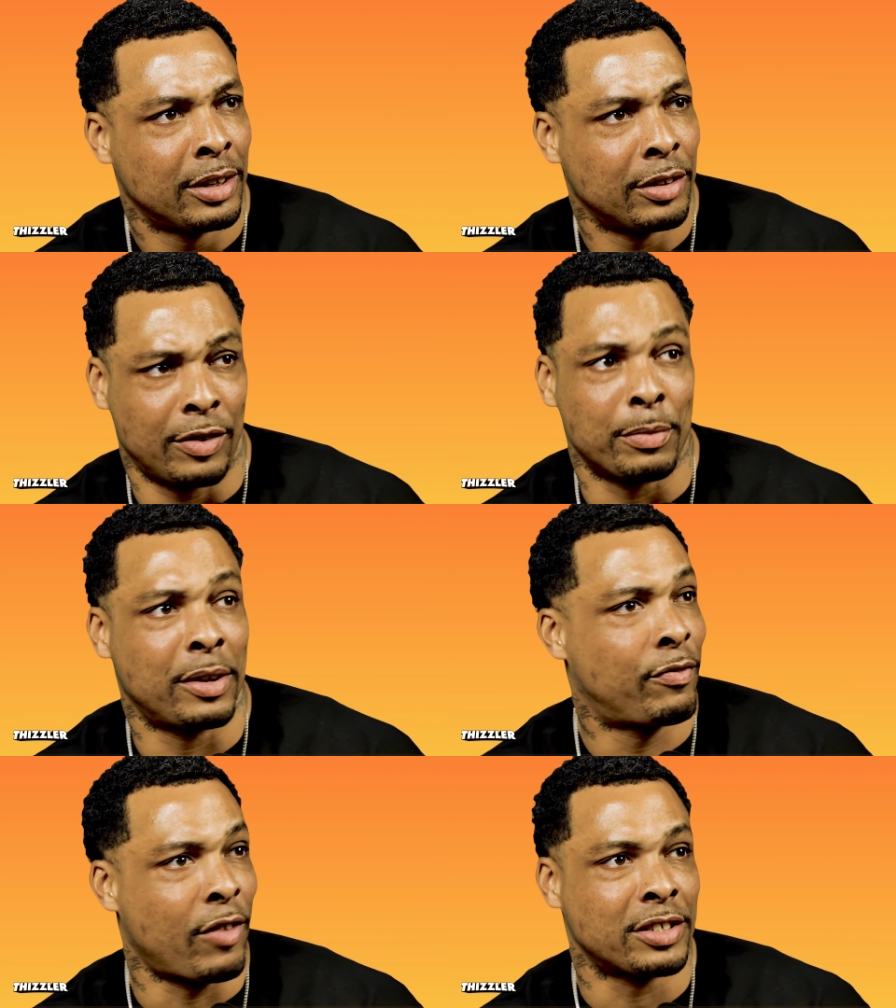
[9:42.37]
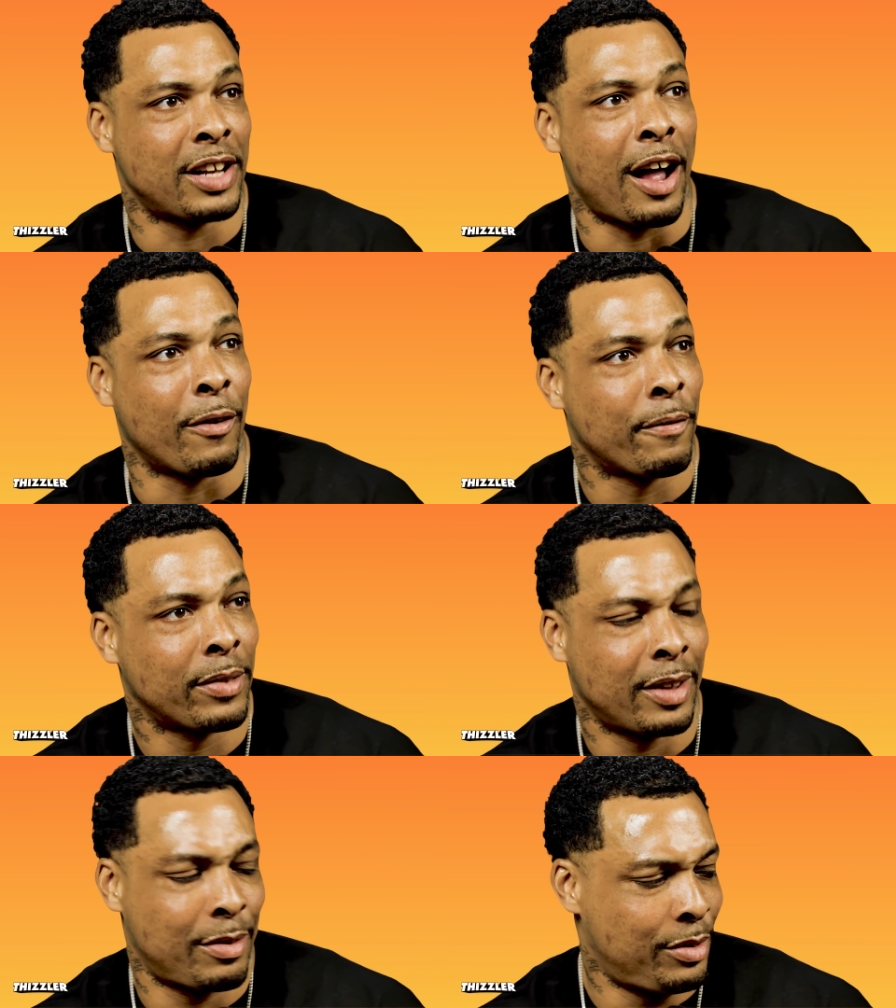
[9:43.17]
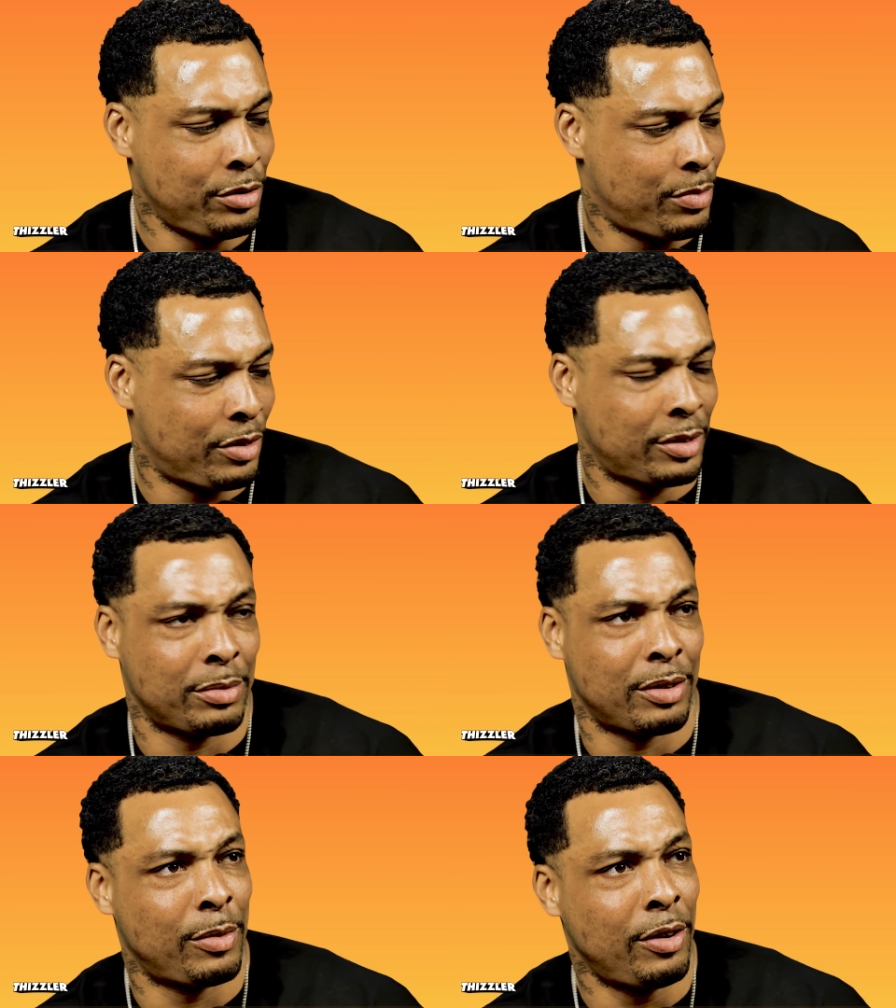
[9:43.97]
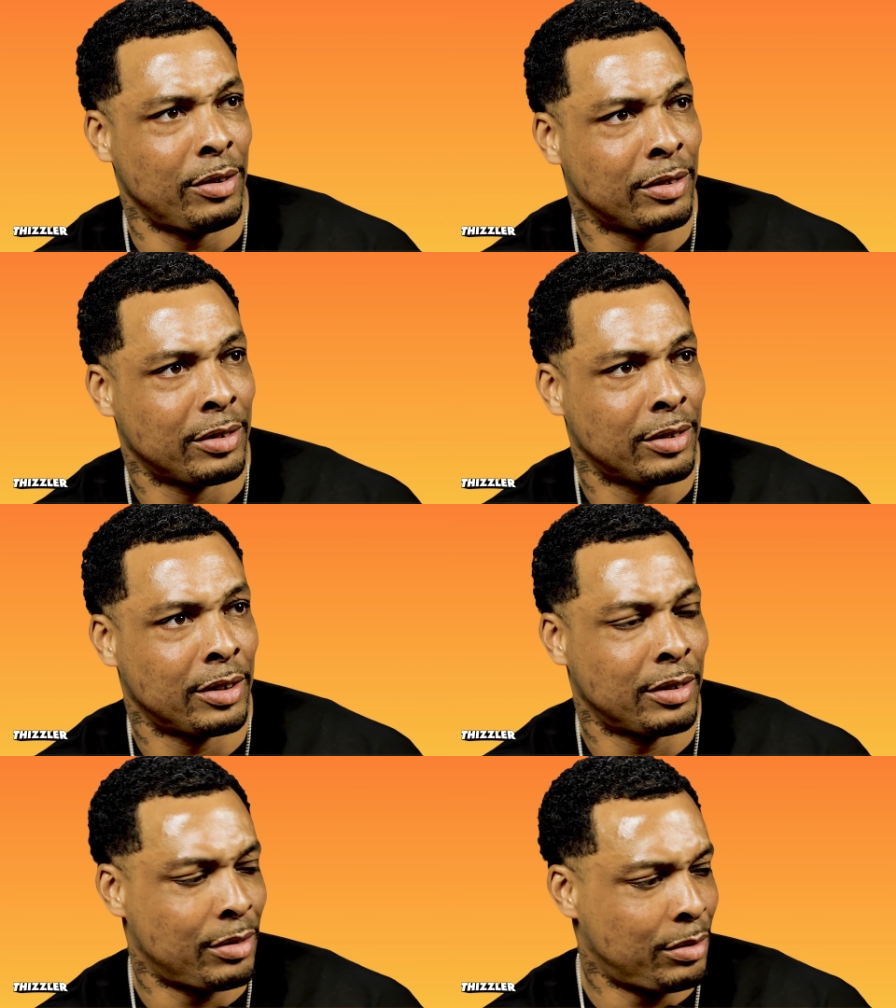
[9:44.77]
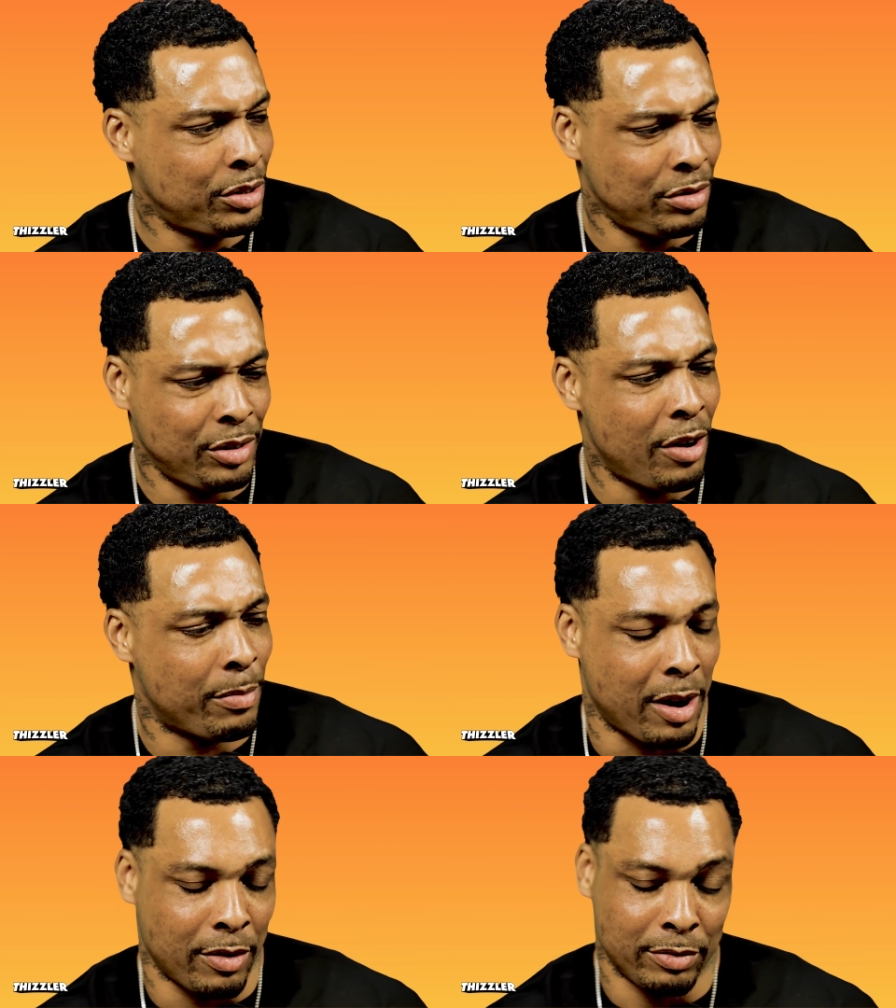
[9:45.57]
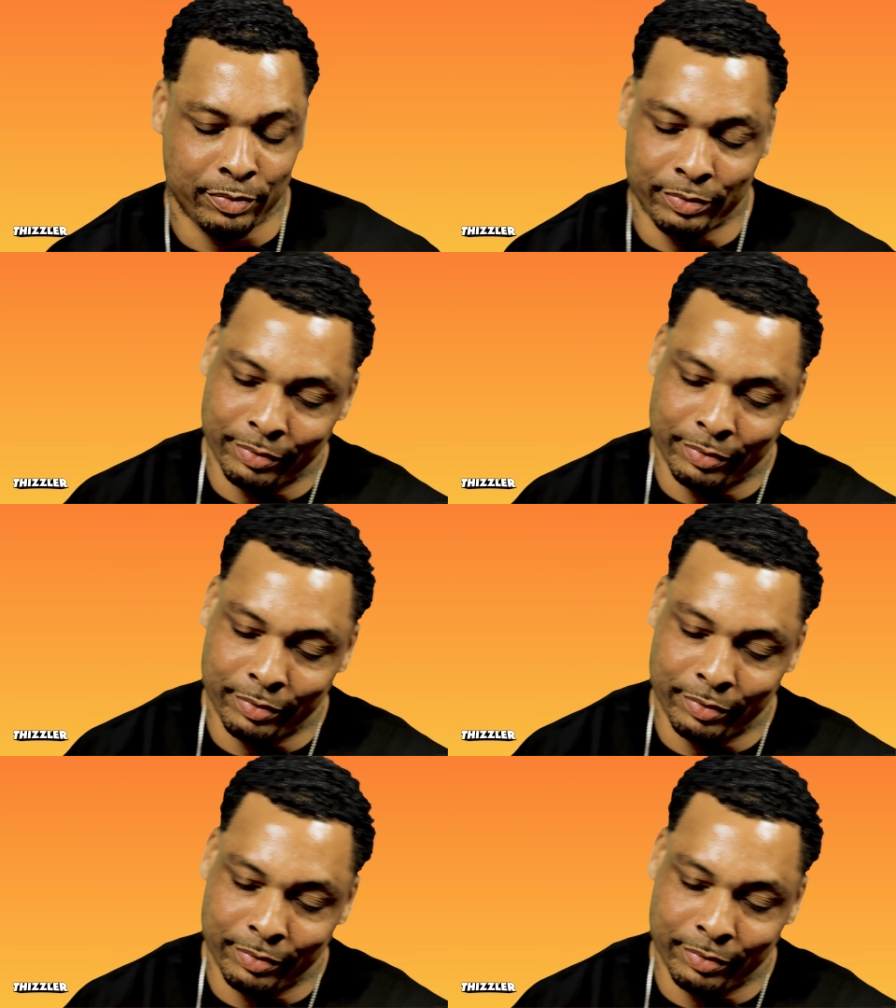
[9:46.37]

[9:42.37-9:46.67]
You feel me? fresh out. We don't smoke them no more. What you talking about?